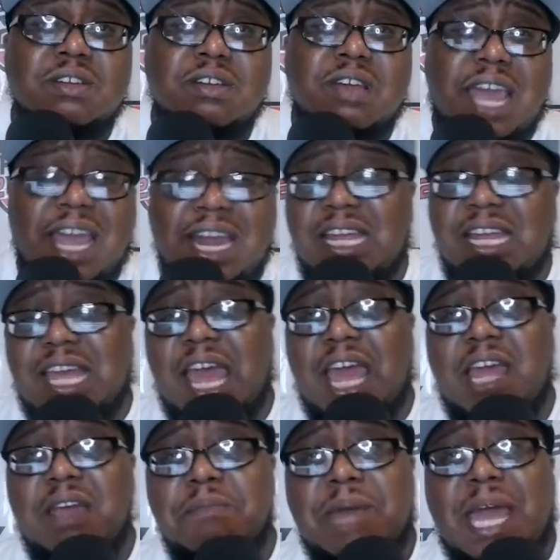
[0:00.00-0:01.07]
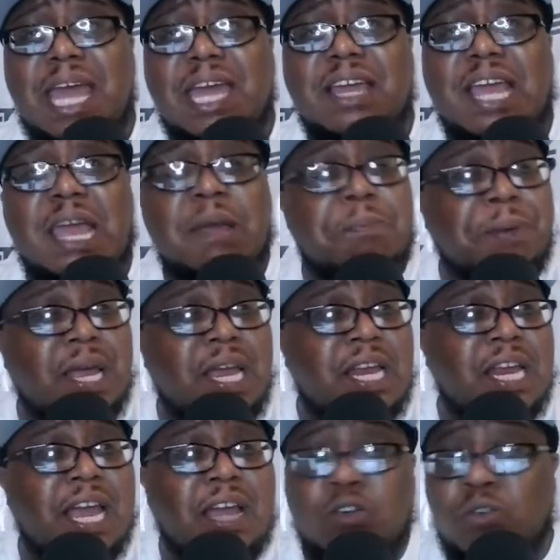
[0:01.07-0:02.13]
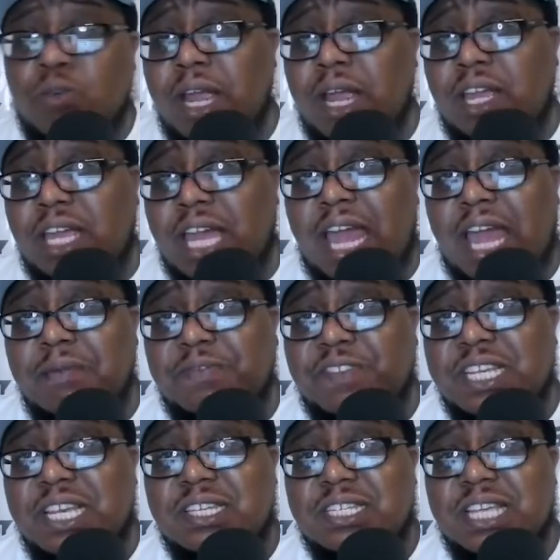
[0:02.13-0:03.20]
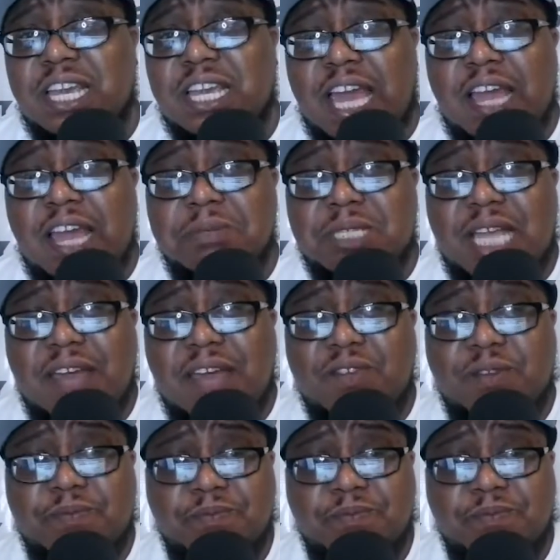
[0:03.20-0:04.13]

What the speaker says: And he came back and played a great Game 6 and Game 7.